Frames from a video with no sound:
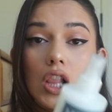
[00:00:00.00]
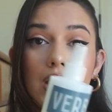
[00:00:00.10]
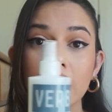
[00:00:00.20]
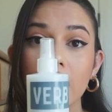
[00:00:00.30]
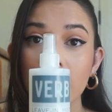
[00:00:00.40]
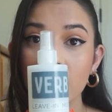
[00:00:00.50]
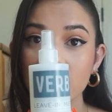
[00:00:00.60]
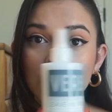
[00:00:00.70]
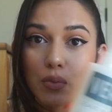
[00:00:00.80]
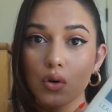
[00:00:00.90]
like
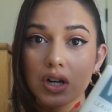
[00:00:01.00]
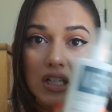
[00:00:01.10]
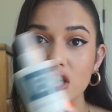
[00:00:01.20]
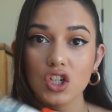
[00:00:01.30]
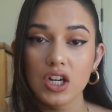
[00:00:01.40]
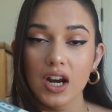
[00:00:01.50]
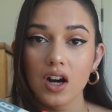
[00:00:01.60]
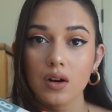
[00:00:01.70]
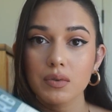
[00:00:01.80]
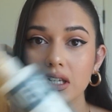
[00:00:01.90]
it's important to
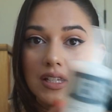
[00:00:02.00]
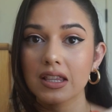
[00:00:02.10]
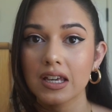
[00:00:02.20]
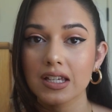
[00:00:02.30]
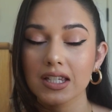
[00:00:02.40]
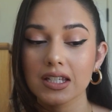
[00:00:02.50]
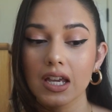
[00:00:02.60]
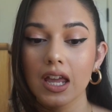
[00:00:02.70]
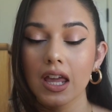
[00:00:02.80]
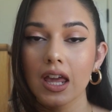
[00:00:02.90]
share because this
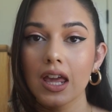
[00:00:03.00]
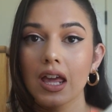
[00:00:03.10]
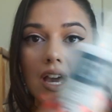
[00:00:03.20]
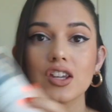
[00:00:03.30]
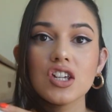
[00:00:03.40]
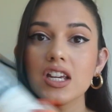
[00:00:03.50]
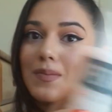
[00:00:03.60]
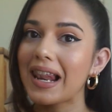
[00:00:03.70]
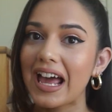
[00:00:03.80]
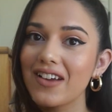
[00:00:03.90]
has
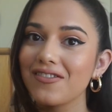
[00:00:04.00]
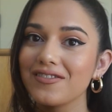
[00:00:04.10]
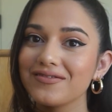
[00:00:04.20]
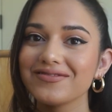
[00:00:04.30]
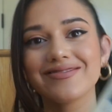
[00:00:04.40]
changed my life.